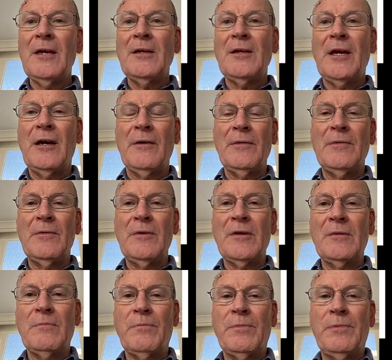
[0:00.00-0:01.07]
Now,
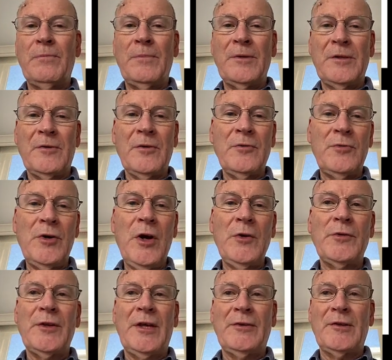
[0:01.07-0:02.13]
you've got to
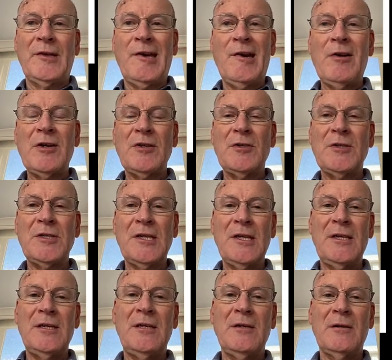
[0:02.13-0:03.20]
note that the characters
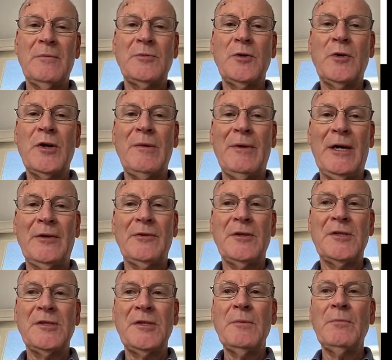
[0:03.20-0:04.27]
here I'm talking about,
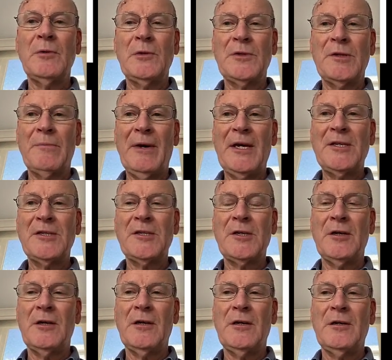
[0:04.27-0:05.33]
these symbols, are based
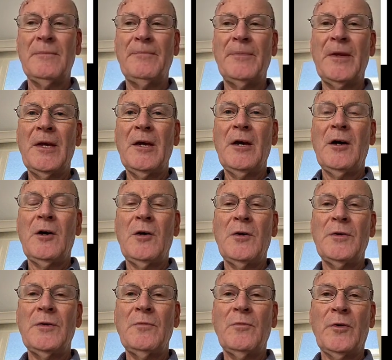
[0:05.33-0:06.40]
on
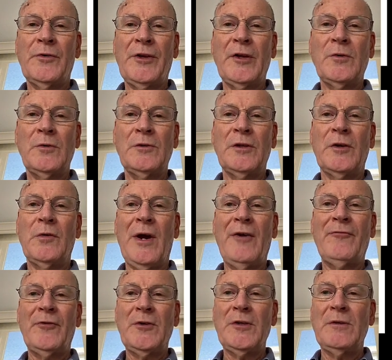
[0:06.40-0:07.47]
what they call the
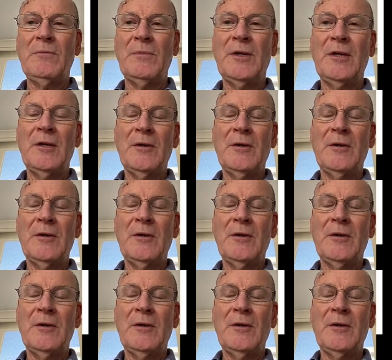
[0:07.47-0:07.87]
grapheme.